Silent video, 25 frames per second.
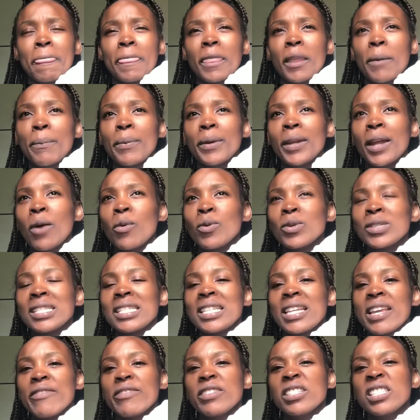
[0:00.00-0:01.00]
but I was
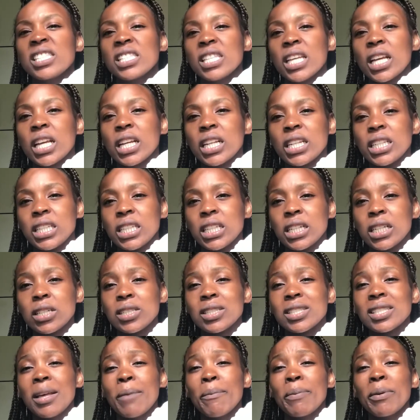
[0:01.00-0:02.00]
never sickly, because
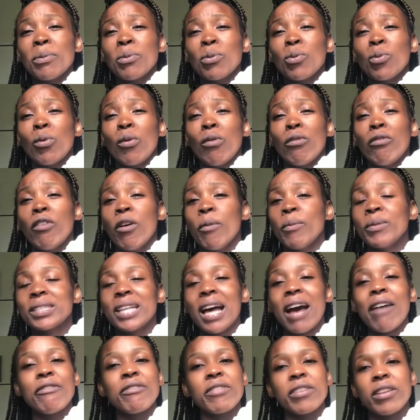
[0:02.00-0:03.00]
some people will vomit.
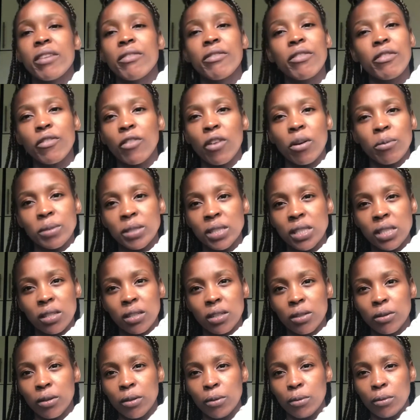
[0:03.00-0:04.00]
I've never vomited
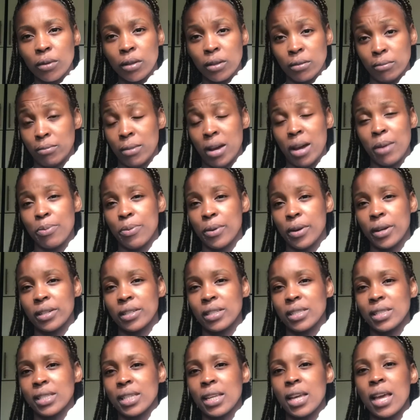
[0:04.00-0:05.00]
in my
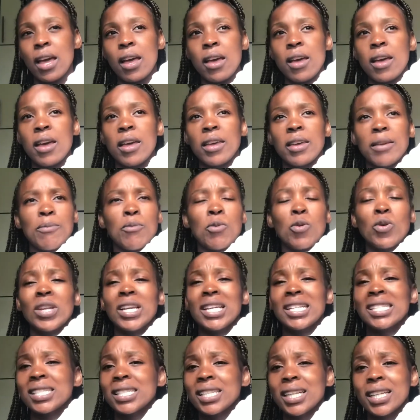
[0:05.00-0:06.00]
pregnancy. Morning
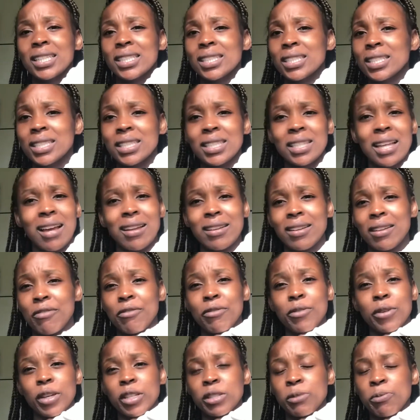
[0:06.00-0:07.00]
sickness, I never
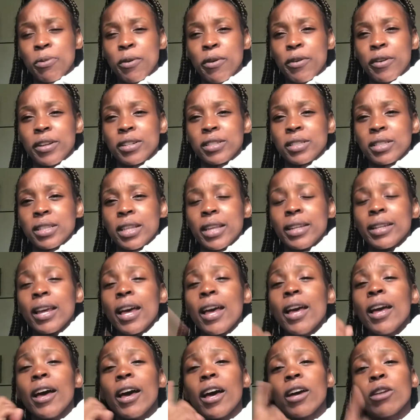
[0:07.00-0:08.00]
experienced that.
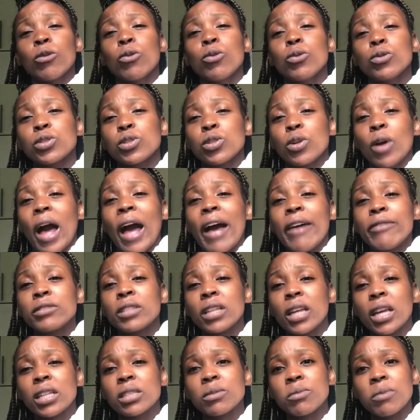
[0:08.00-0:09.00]
And also, I have to
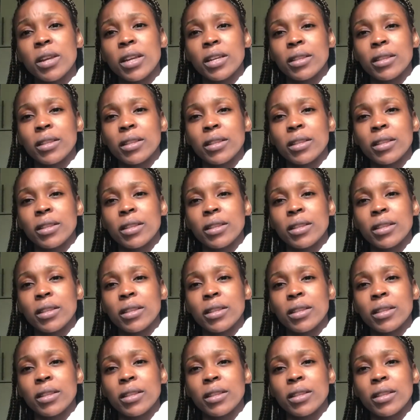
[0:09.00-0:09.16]
explain